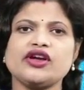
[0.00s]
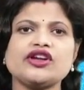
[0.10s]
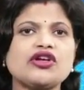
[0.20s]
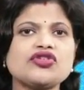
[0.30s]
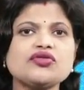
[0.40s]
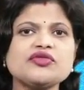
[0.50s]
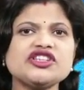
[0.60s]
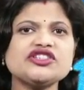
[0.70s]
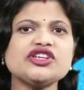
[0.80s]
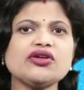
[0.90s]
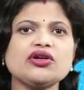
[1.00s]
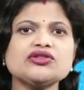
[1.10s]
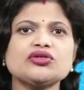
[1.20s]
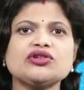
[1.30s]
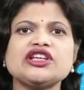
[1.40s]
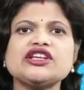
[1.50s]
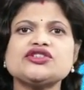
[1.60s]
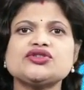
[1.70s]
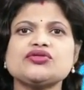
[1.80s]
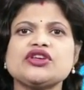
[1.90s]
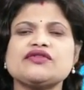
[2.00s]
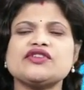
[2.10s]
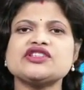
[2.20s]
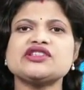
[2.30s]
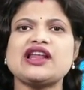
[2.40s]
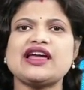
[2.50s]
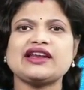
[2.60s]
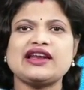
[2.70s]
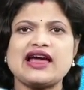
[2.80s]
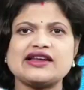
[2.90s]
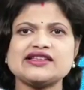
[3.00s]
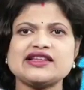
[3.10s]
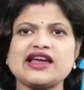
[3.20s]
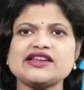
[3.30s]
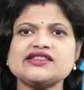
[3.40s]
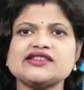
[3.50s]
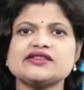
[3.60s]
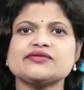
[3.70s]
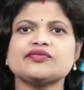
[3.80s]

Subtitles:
Now, humidity also leads to events like landslides,